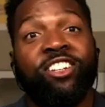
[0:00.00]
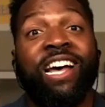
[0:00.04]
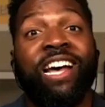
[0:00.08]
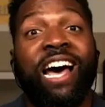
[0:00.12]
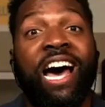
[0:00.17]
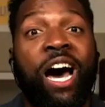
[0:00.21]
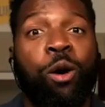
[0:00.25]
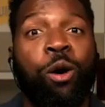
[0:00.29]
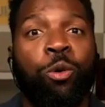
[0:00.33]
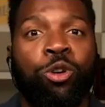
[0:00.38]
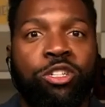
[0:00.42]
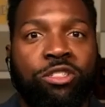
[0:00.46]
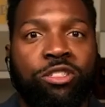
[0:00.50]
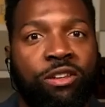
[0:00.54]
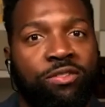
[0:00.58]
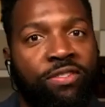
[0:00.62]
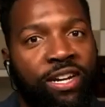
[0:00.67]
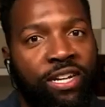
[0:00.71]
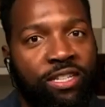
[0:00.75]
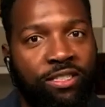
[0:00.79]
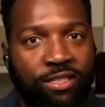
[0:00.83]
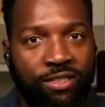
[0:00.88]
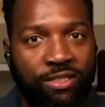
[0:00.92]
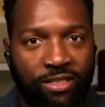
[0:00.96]
hours of
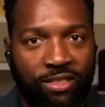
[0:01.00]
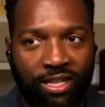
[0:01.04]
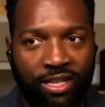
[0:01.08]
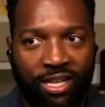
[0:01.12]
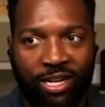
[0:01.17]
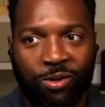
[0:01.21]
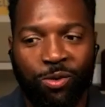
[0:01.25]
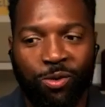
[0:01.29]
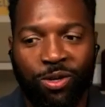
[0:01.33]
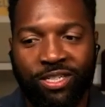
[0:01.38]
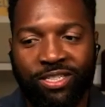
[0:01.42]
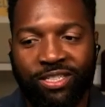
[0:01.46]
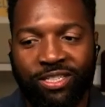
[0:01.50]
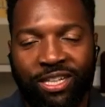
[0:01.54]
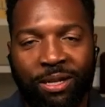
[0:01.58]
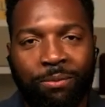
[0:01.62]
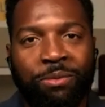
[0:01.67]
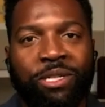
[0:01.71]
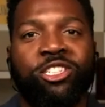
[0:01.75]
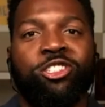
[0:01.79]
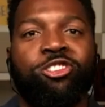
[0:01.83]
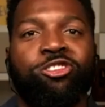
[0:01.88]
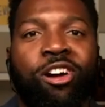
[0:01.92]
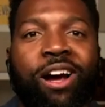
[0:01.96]
answers in that question. Let me
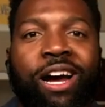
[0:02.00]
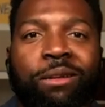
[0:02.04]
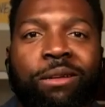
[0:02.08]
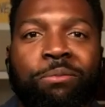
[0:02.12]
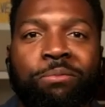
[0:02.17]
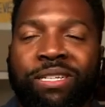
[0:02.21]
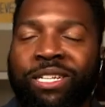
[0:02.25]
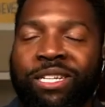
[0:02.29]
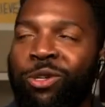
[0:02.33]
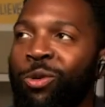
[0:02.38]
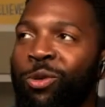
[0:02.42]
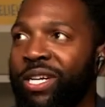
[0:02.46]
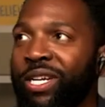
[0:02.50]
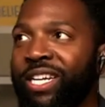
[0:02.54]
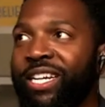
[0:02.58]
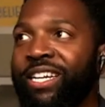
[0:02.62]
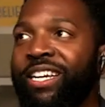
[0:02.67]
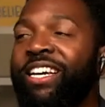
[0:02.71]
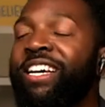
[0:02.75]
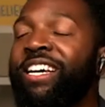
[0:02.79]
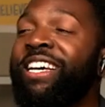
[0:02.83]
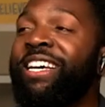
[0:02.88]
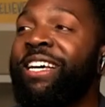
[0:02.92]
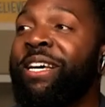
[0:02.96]
try to be quick.
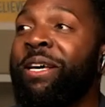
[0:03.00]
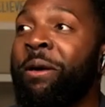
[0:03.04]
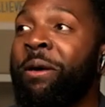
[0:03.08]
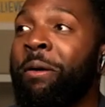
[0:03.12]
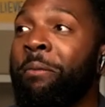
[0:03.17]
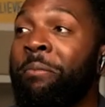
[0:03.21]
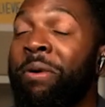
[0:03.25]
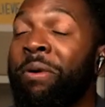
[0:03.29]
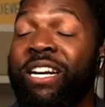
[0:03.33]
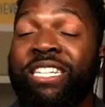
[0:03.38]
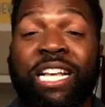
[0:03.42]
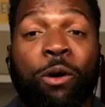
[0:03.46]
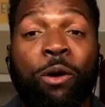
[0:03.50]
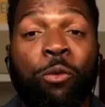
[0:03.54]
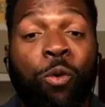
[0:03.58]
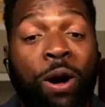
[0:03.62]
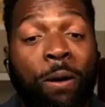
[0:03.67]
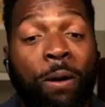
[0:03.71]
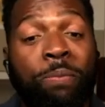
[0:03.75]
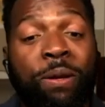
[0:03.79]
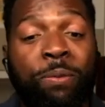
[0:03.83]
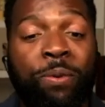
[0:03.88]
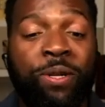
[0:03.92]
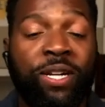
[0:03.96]
Because I want
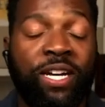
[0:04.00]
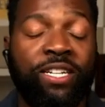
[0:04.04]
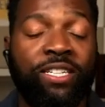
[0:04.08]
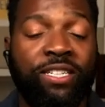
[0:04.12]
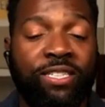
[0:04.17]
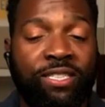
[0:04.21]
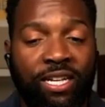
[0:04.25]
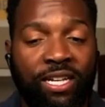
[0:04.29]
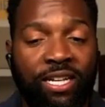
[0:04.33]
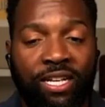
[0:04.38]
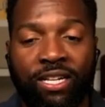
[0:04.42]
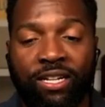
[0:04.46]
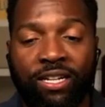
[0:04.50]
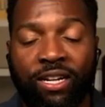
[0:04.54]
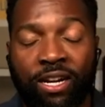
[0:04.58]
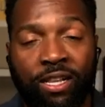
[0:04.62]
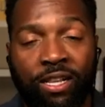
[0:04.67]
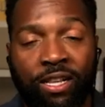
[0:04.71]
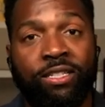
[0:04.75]
people to understand that none of this